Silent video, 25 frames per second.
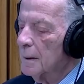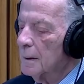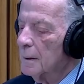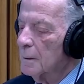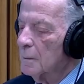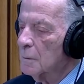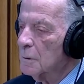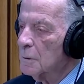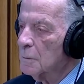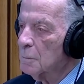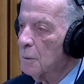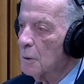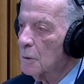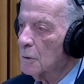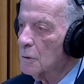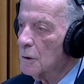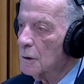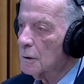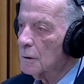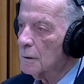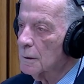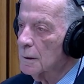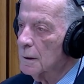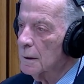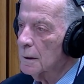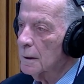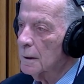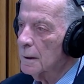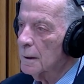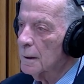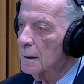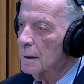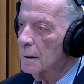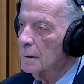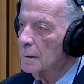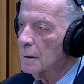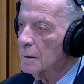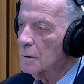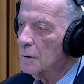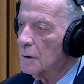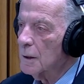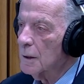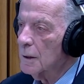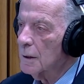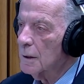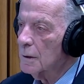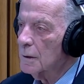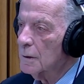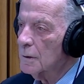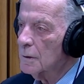uh, there was Project uh,
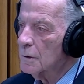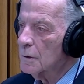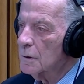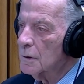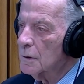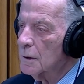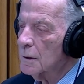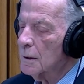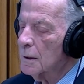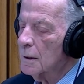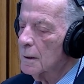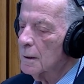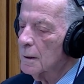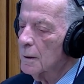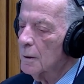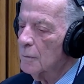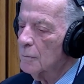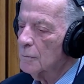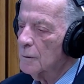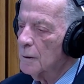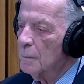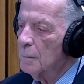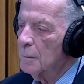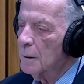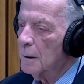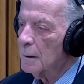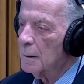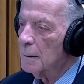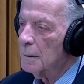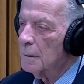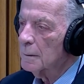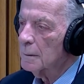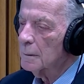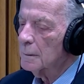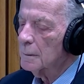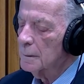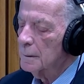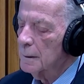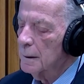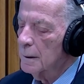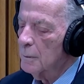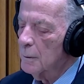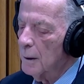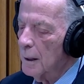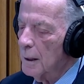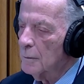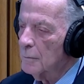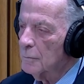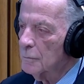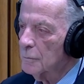Interchange of the American uh,
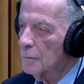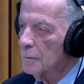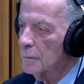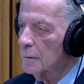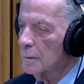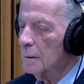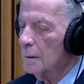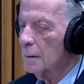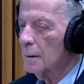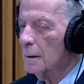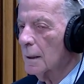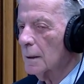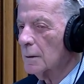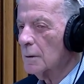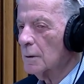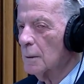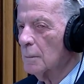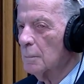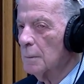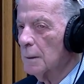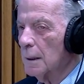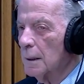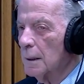derived actually